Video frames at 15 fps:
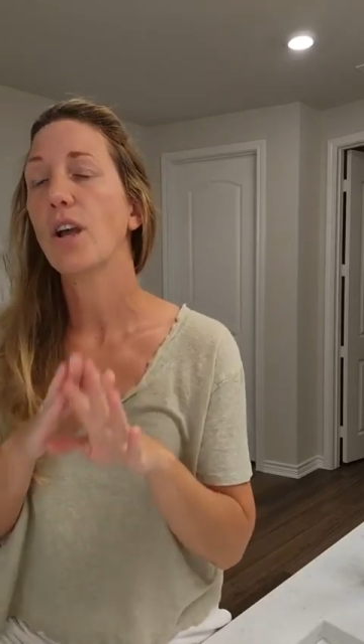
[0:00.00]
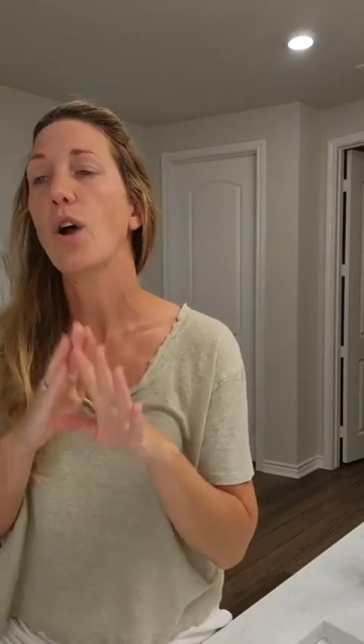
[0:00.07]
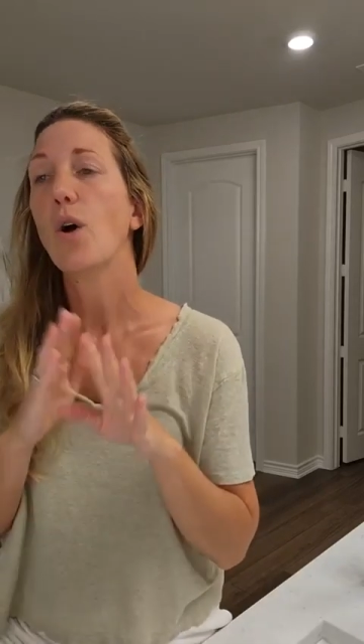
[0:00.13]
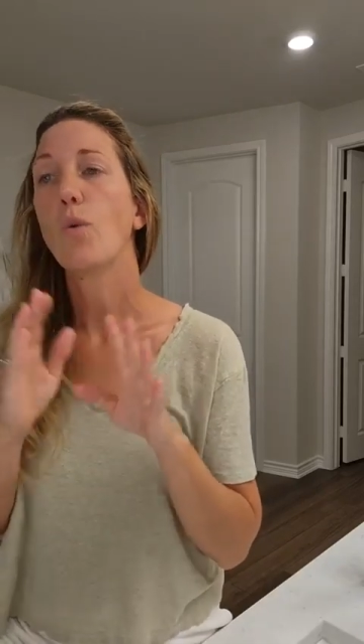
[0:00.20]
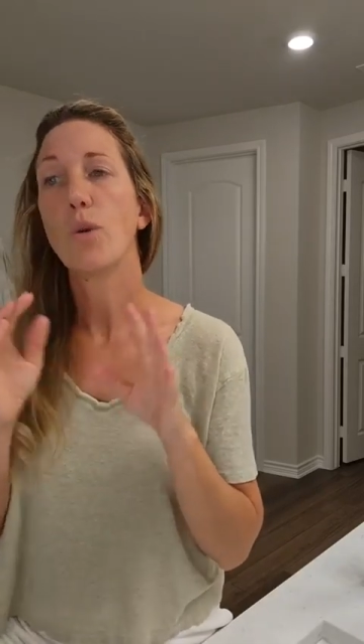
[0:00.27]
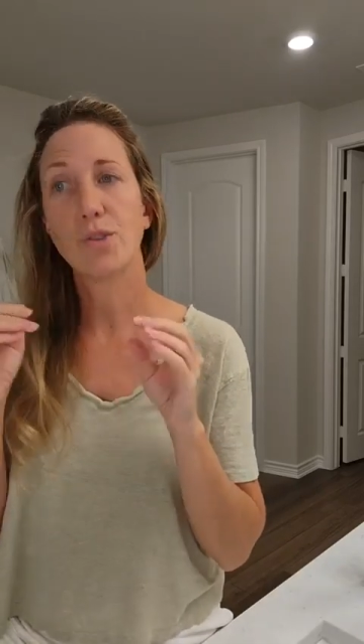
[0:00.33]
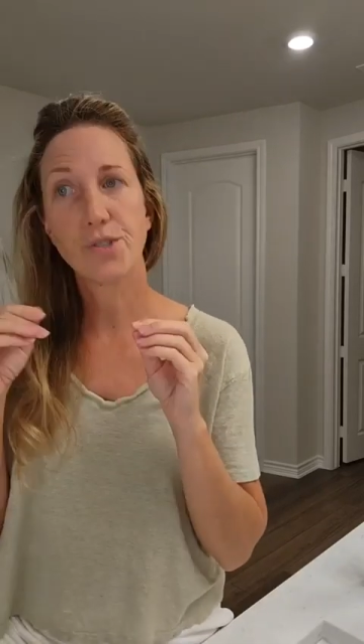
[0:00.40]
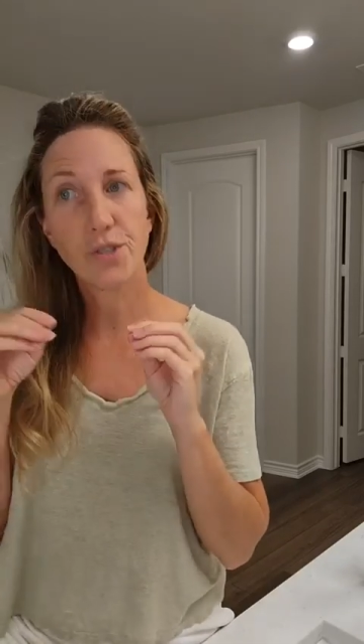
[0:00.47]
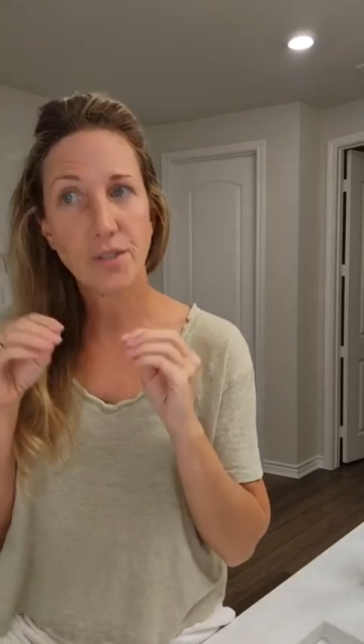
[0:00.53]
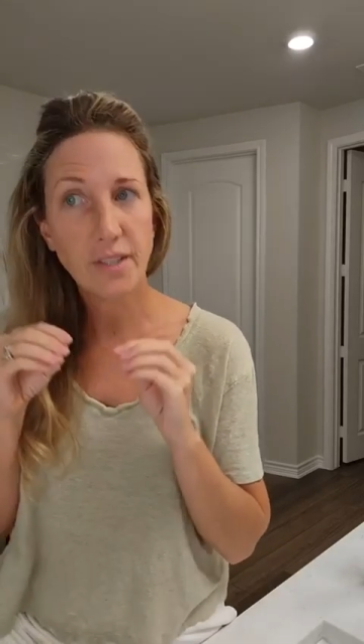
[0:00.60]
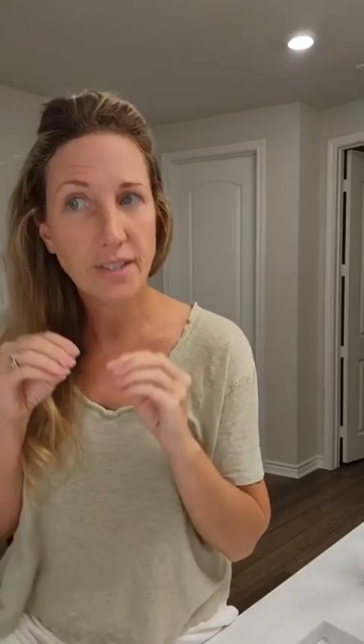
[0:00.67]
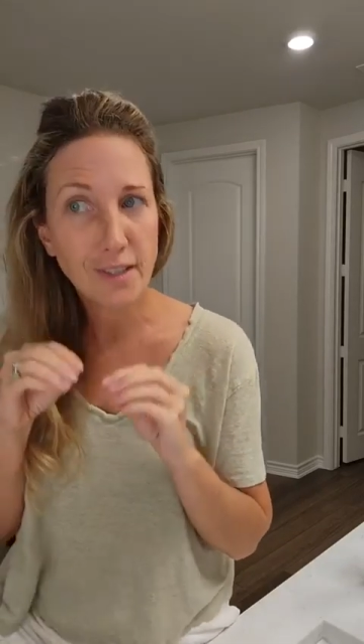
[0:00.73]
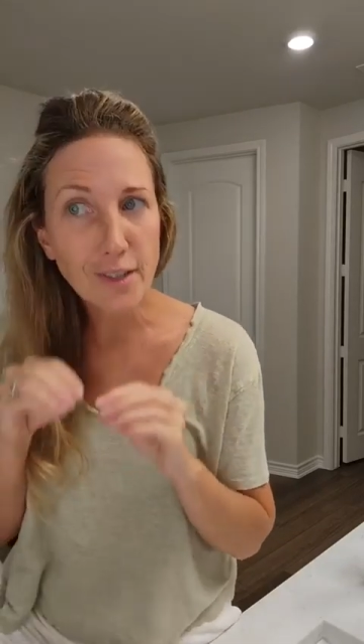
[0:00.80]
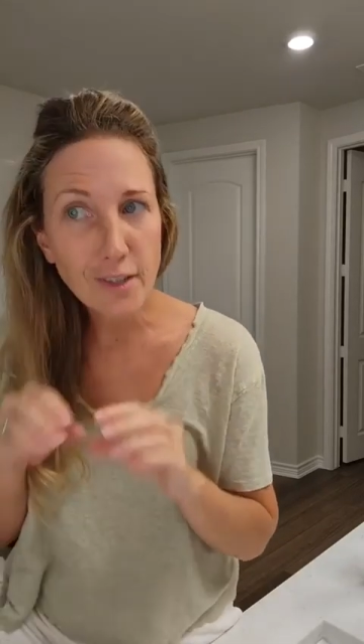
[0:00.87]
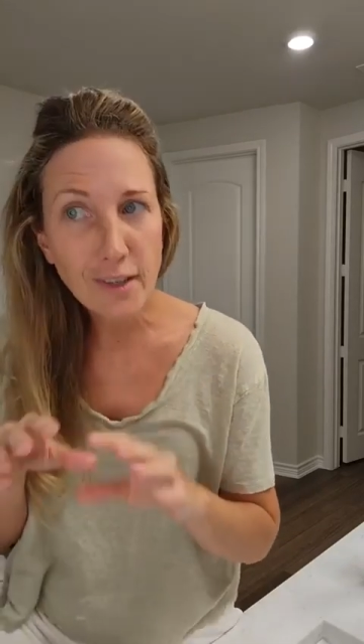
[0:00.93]
We still need to
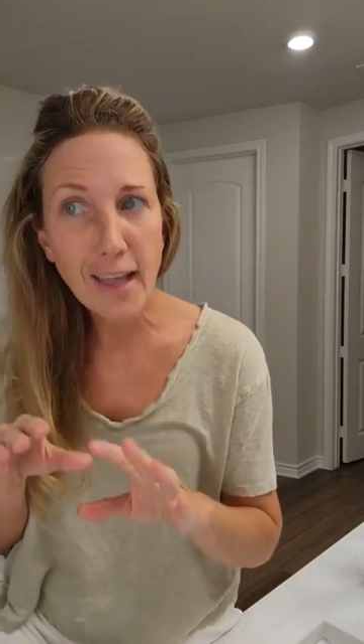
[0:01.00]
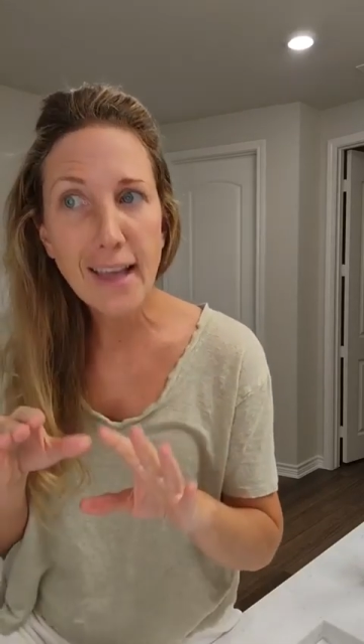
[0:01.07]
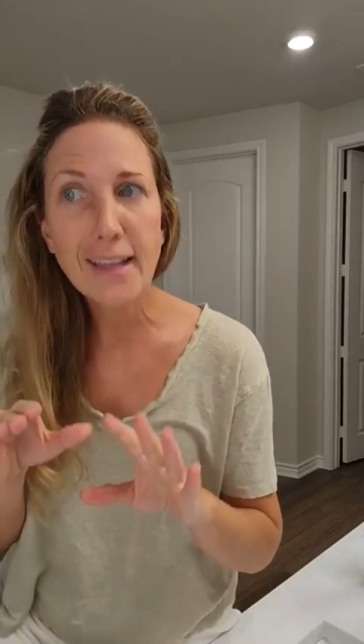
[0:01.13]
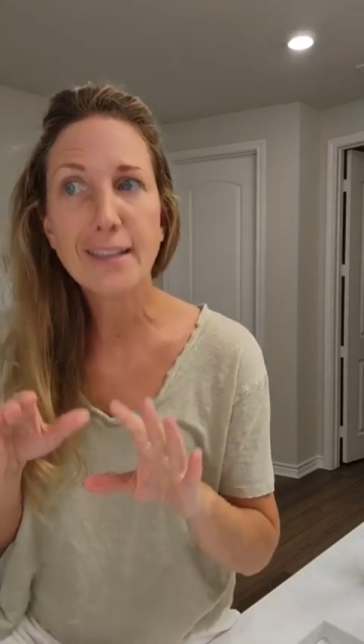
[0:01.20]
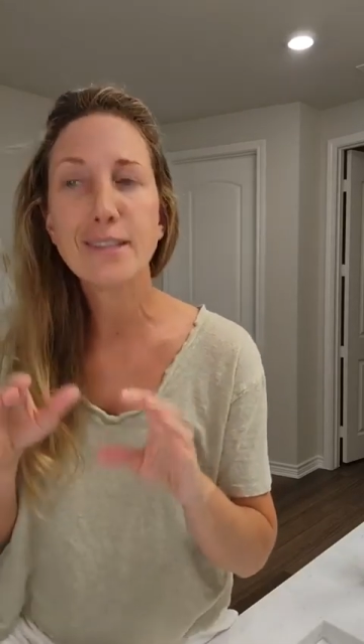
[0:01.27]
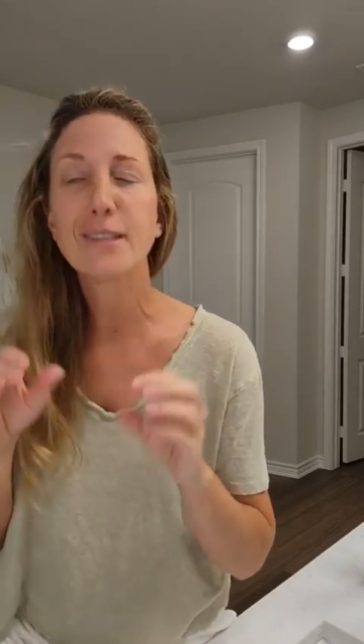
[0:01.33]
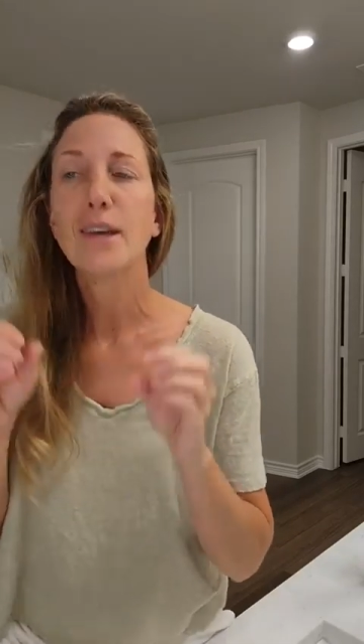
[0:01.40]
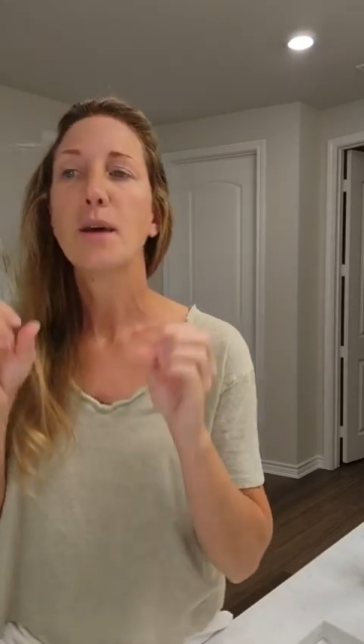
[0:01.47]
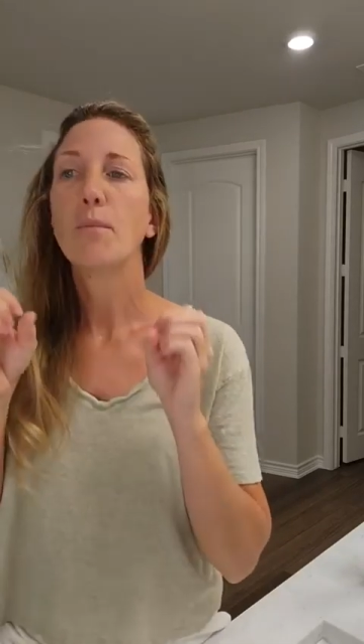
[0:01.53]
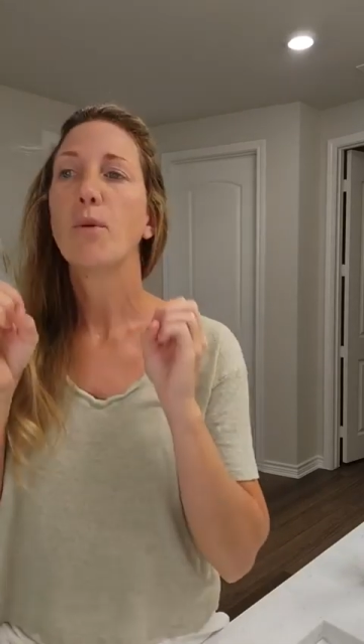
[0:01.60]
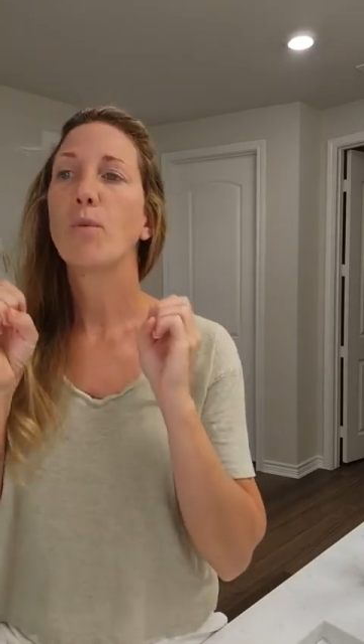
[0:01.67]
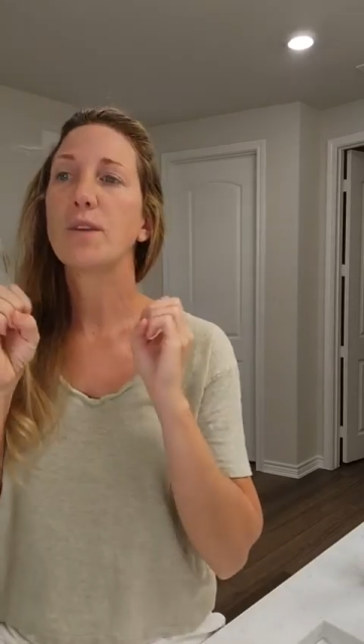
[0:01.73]
cleanse, but we